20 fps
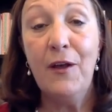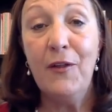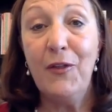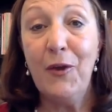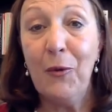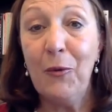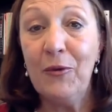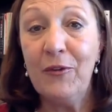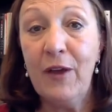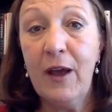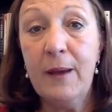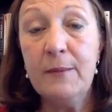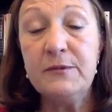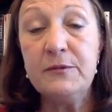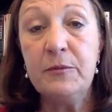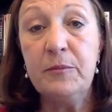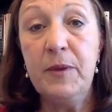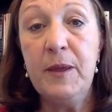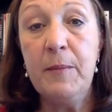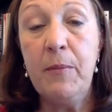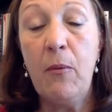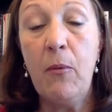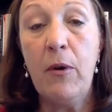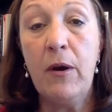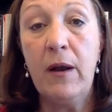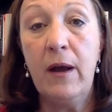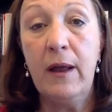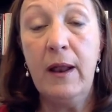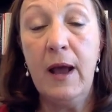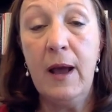There were times when people were
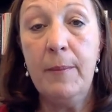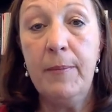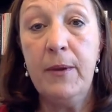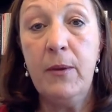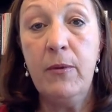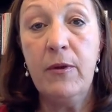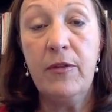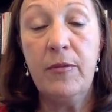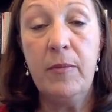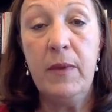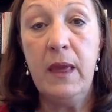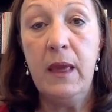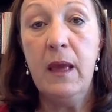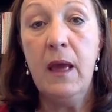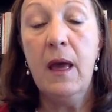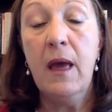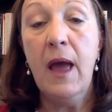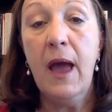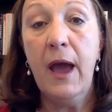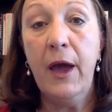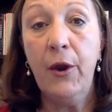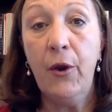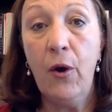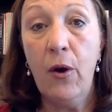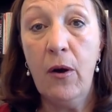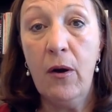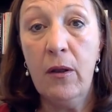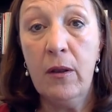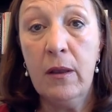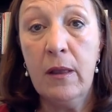not happy with me at
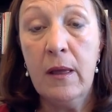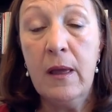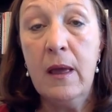all,